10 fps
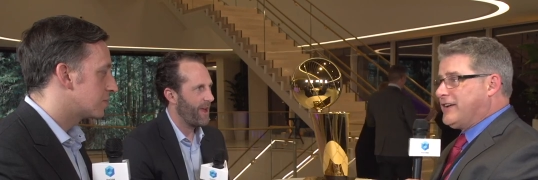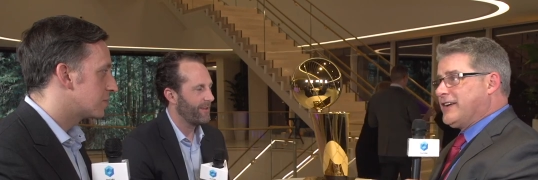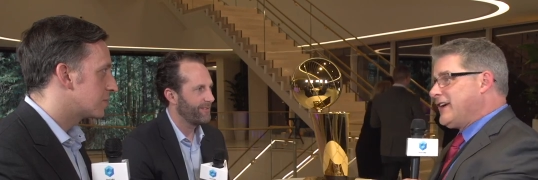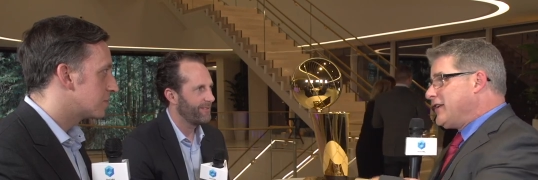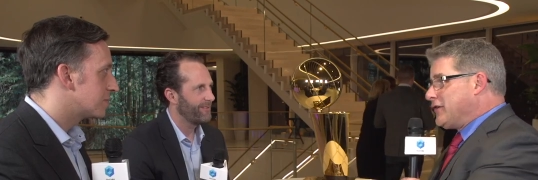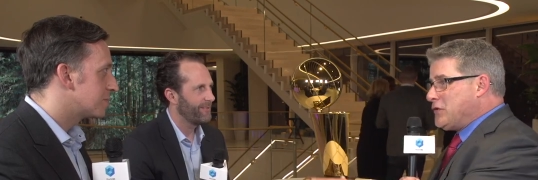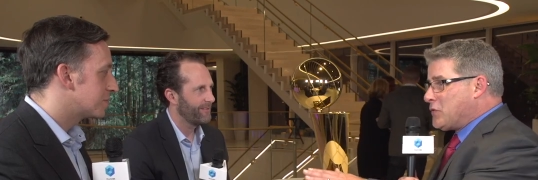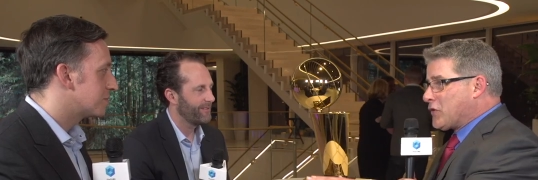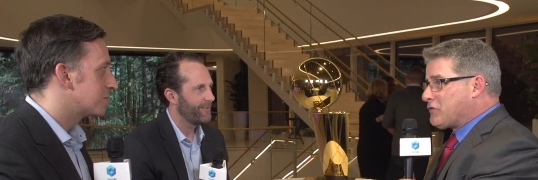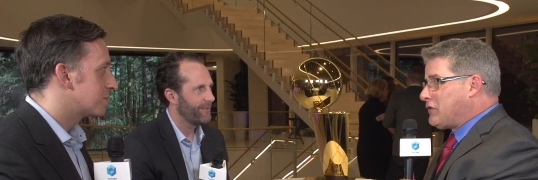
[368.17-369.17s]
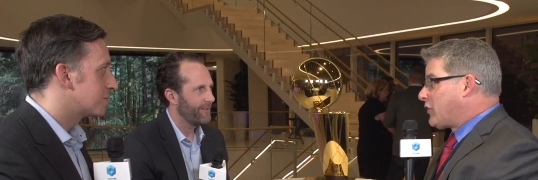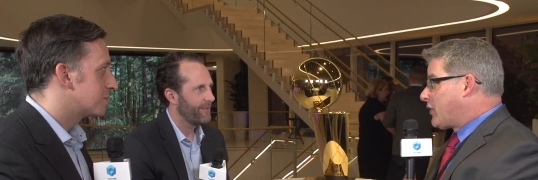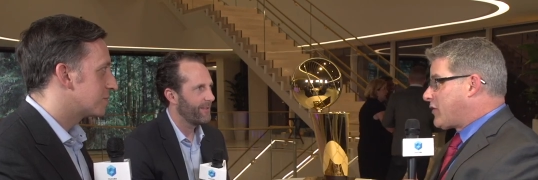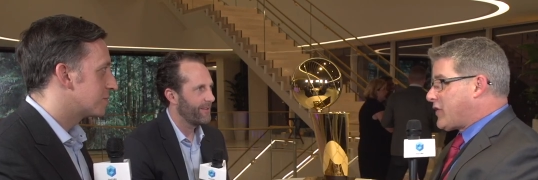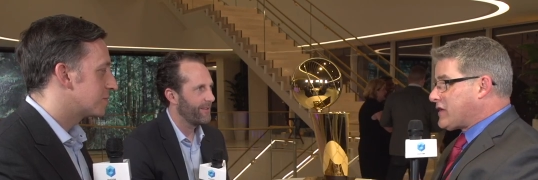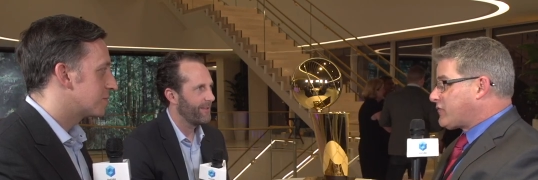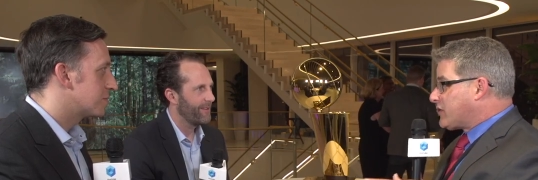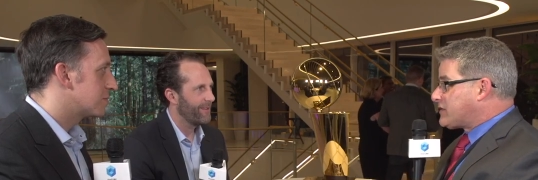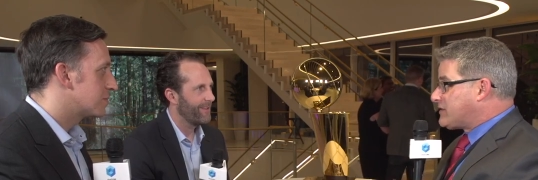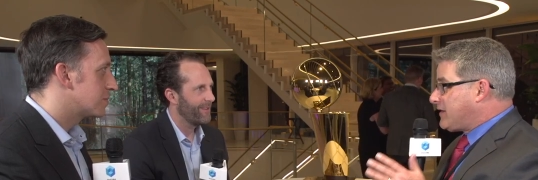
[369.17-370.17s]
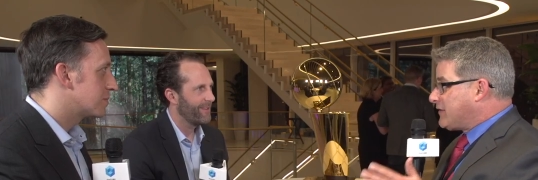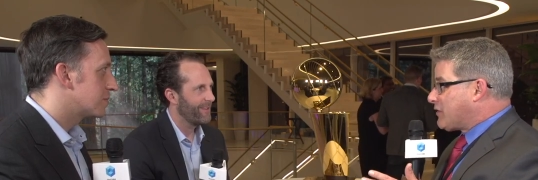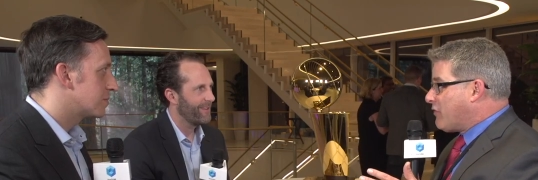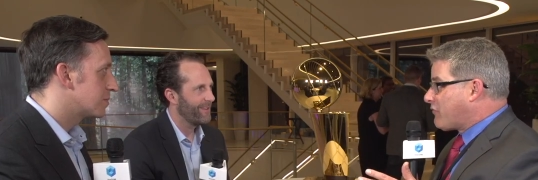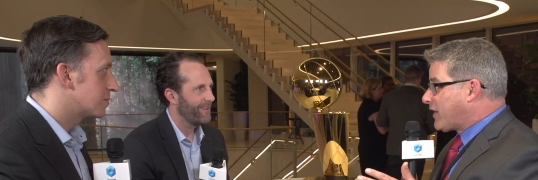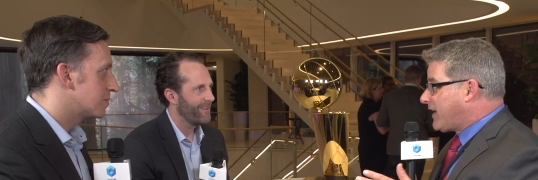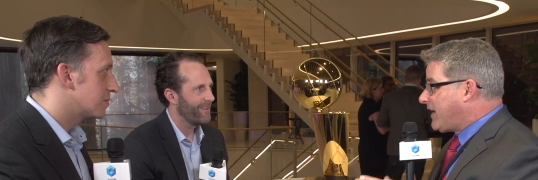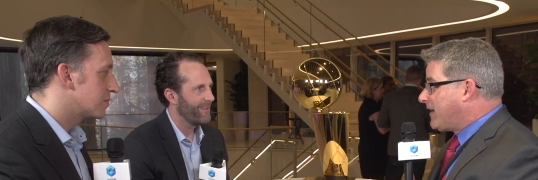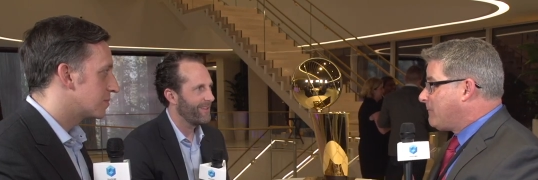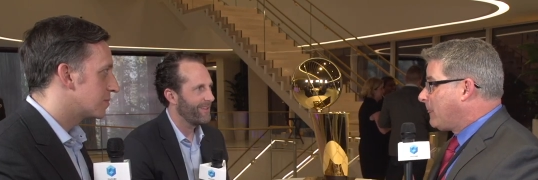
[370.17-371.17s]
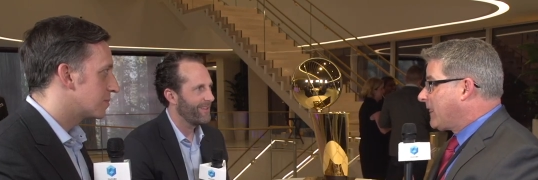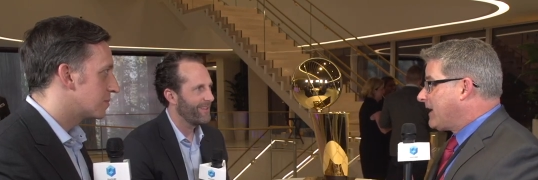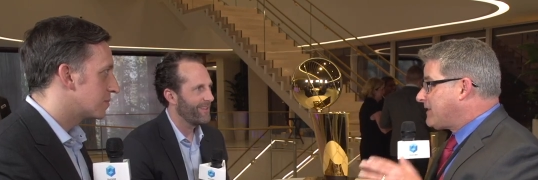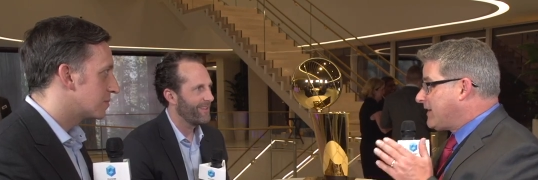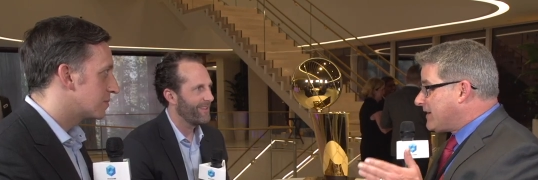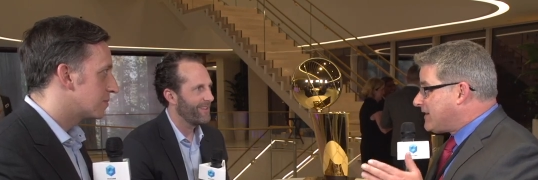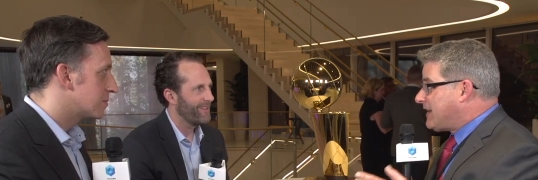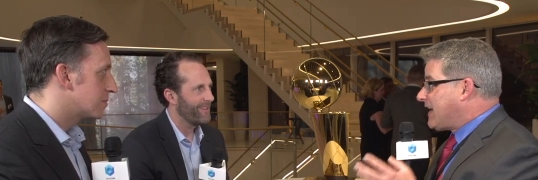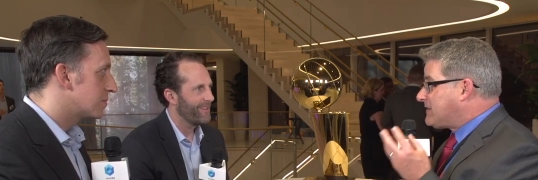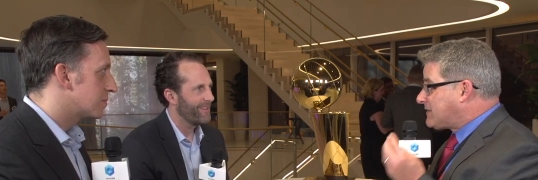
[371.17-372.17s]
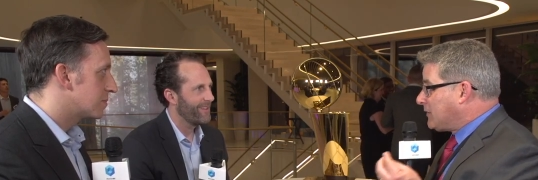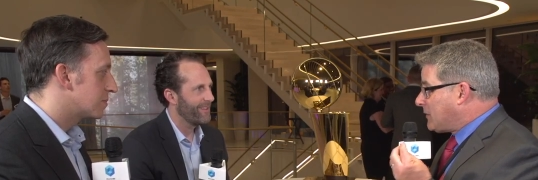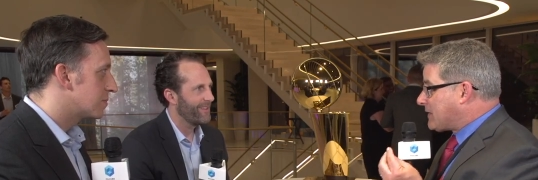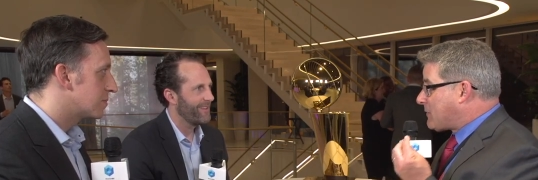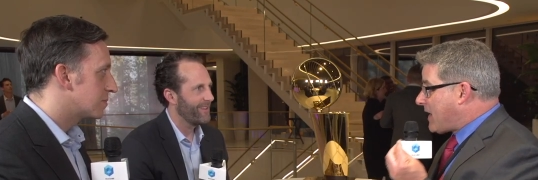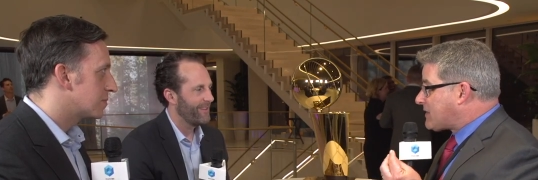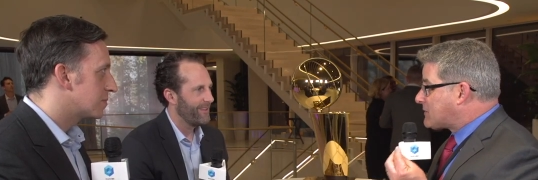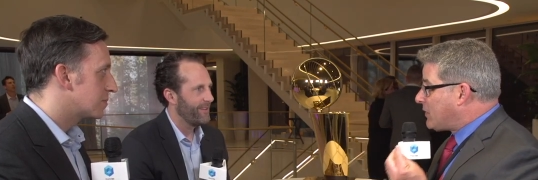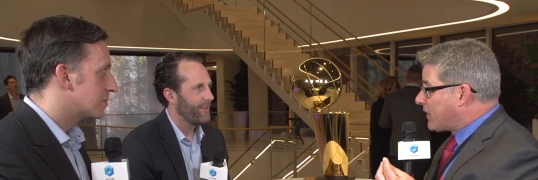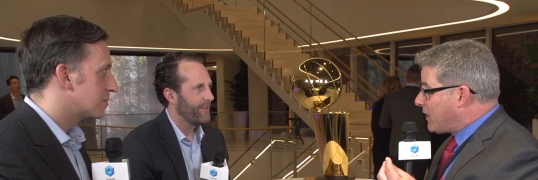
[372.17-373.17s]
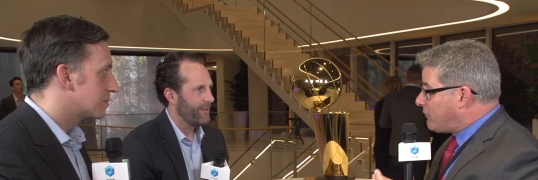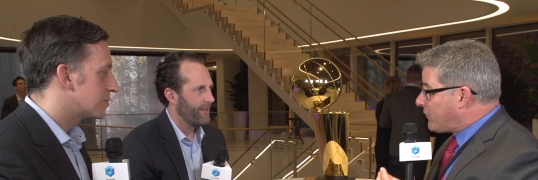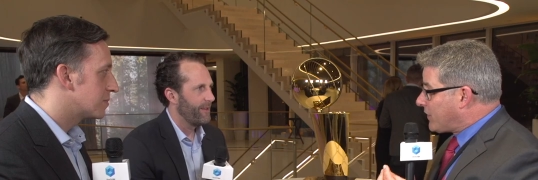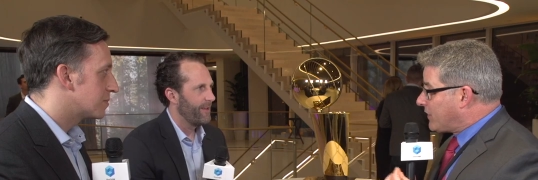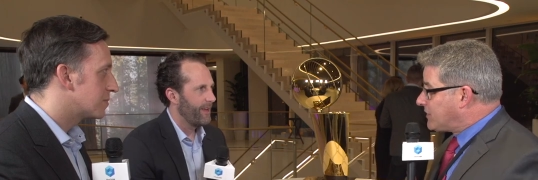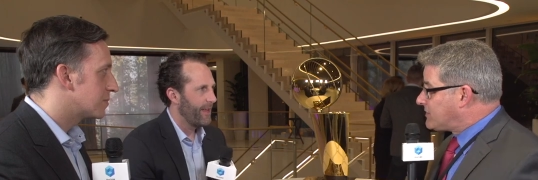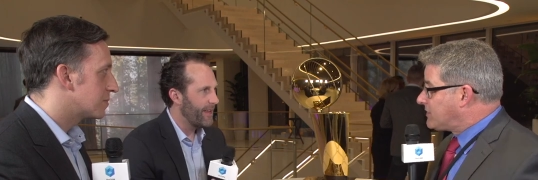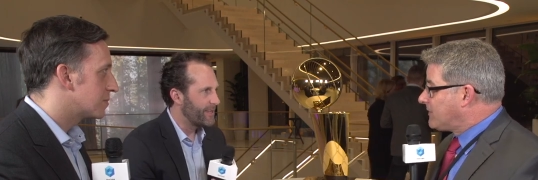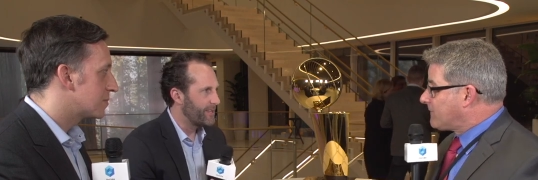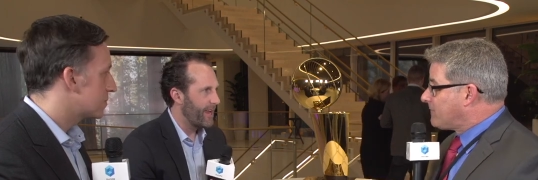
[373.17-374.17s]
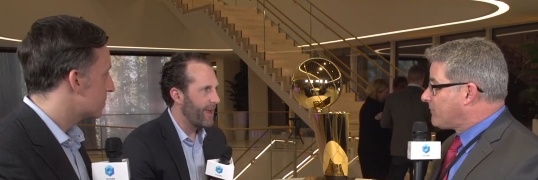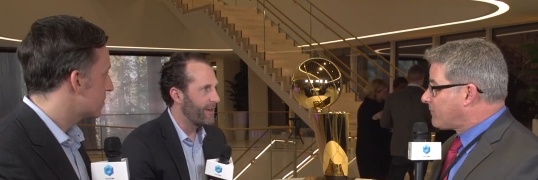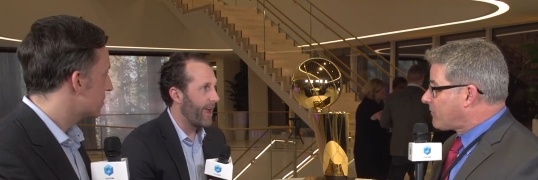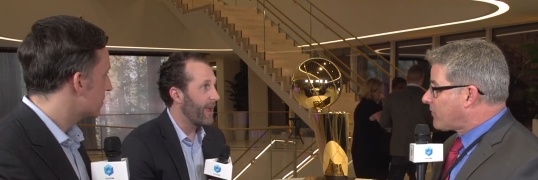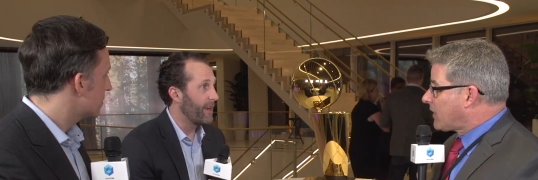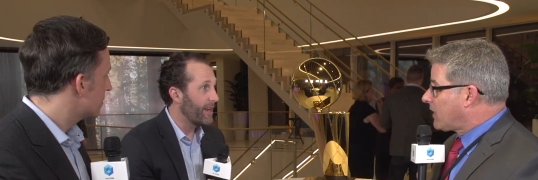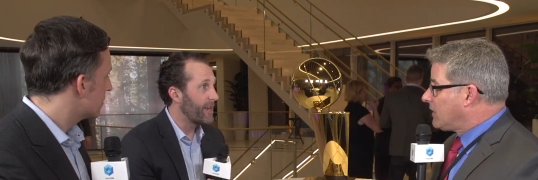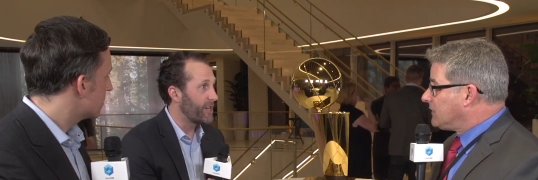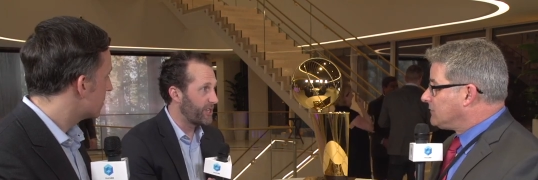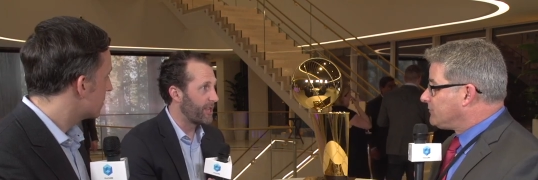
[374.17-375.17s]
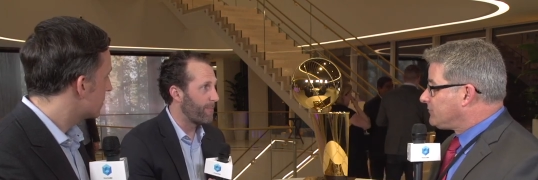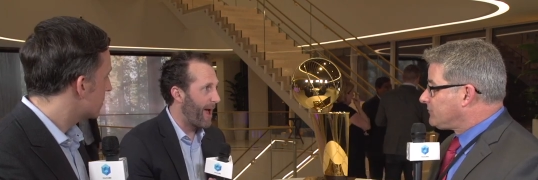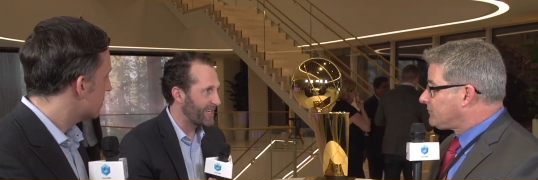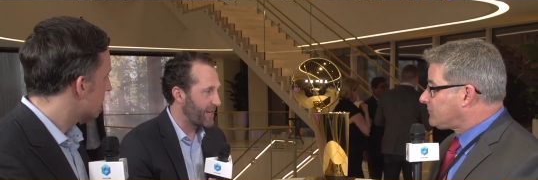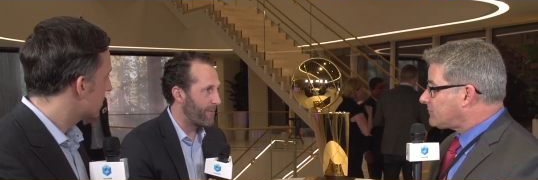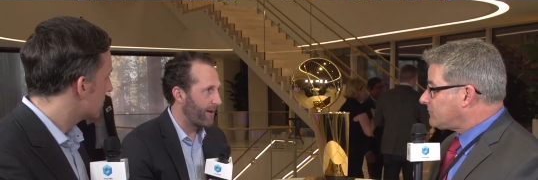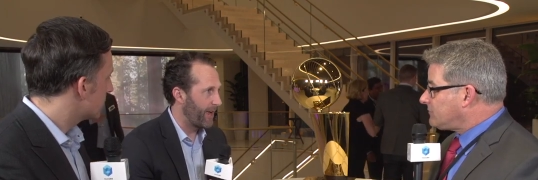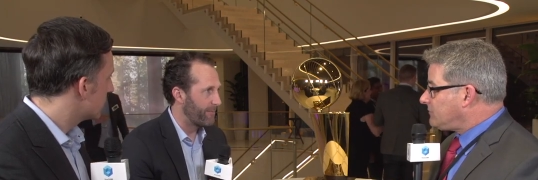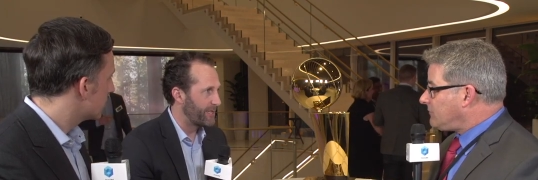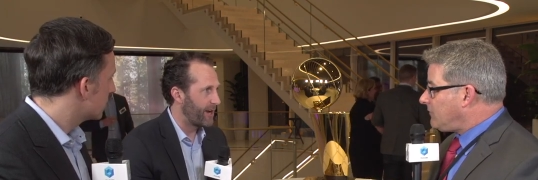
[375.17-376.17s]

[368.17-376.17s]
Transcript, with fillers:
Speaker 1: yes. You know, new workflow requests versus, you know, don't forget, at the end of the day, it's still about the basketball game first.
Speaker 2: It is, and in addition to the basketball game, it's